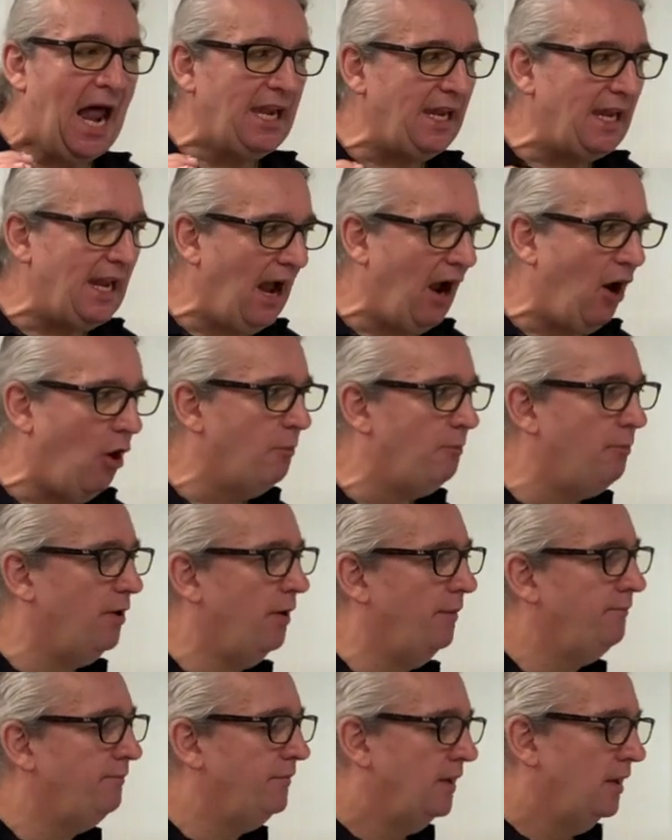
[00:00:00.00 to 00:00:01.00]
an
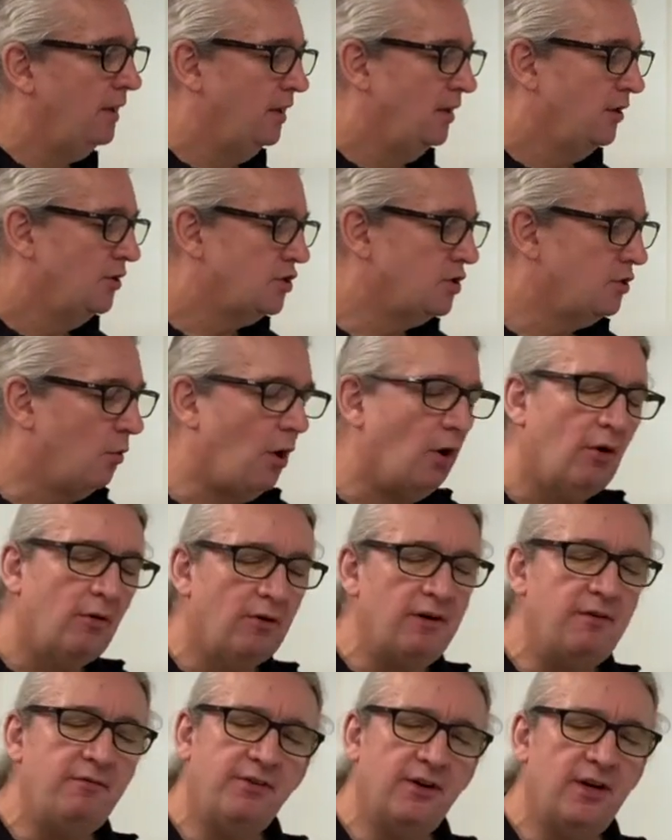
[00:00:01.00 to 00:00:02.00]
output. So our
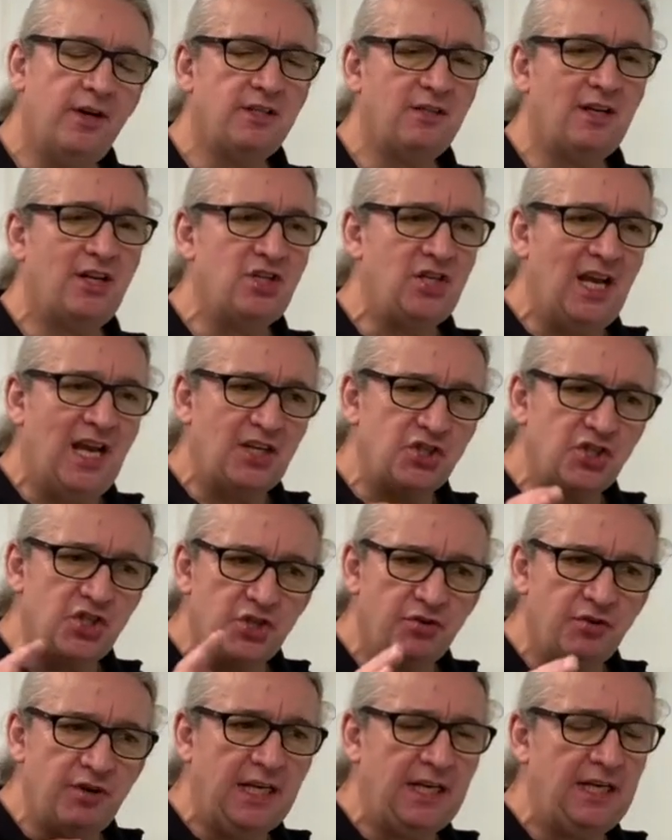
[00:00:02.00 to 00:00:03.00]
inverter actually has
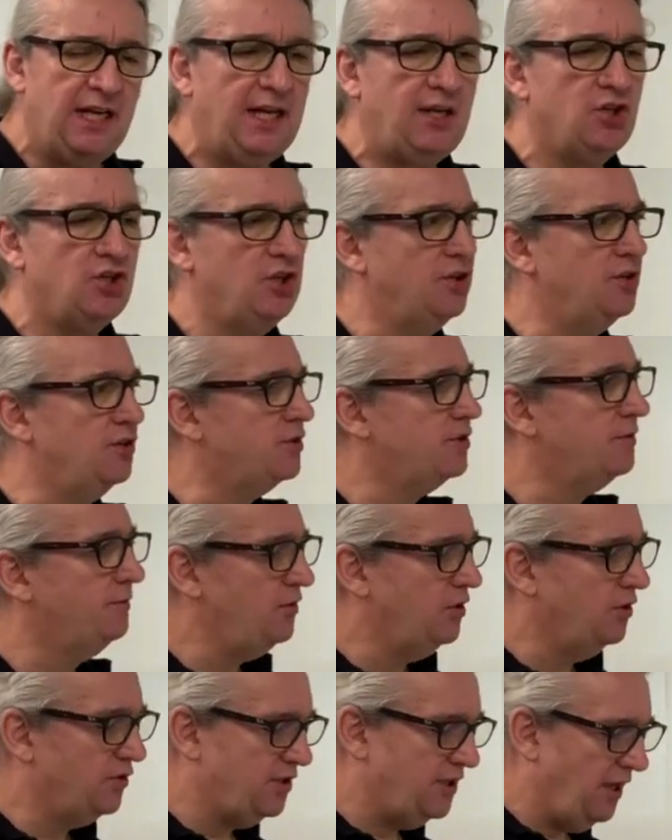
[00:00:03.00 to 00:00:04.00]
three connections.
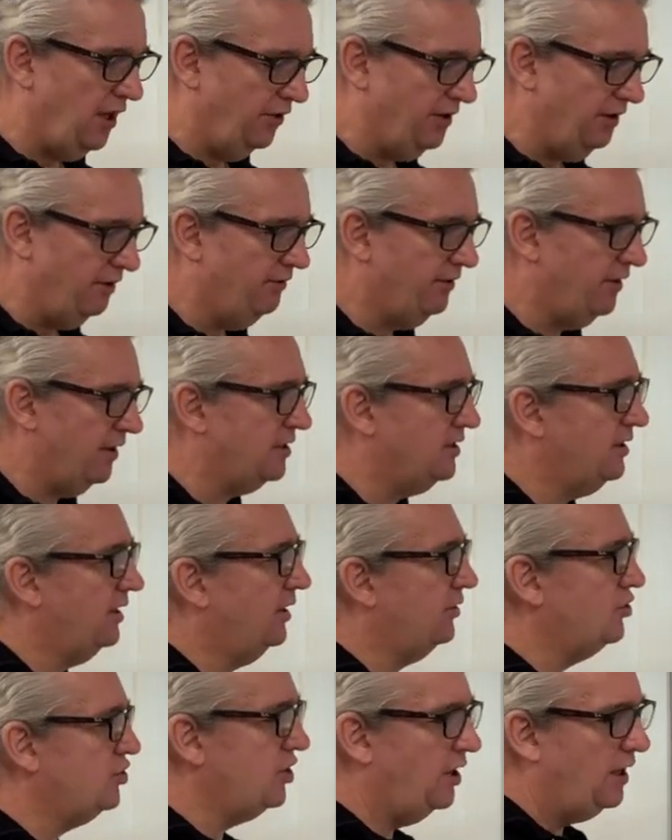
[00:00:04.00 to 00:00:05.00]
You'll see on the inverter, and
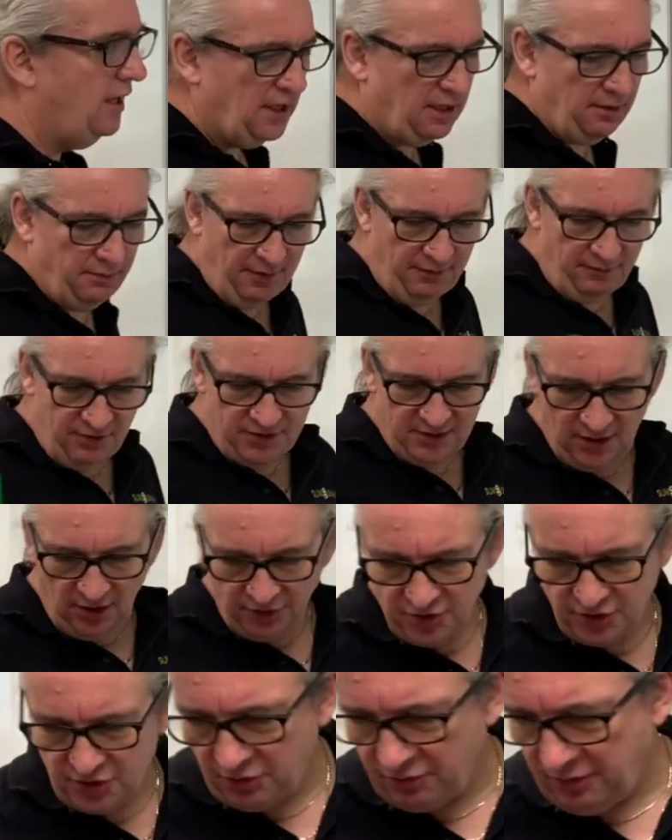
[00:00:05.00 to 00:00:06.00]
I'll show you a little bit. You see on the
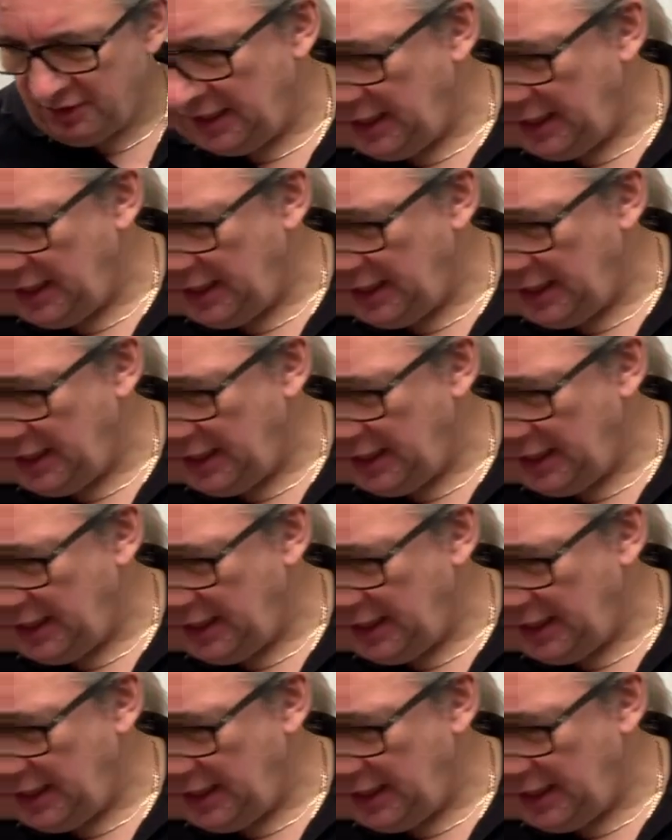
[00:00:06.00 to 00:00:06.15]
screen